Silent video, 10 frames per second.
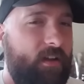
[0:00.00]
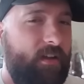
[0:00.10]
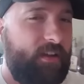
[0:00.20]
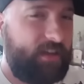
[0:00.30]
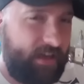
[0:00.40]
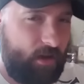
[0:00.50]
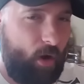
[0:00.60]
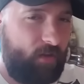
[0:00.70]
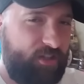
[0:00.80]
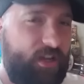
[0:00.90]
Kicking
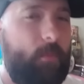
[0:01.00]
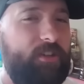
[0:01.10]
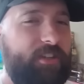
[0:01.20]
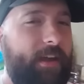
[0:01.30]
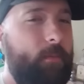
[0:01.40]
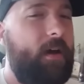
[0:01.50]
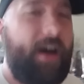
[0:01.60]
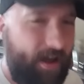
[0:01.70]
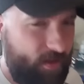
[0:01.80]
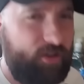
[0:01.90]
off SummerSlam
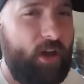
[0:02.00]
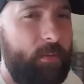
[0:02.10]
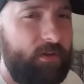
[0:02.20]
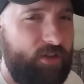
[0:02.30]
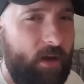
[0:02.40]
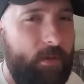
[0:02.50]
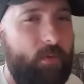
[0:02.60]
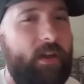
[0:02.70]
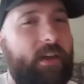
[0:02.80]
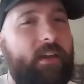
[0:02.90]
on the
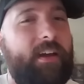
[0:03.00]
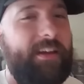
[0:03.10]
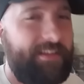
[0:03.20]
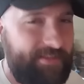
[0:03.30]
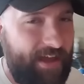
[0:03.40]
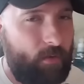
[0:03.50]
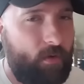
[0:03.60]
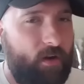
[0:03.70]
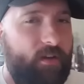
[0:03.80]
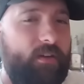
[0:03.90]
WWE Network.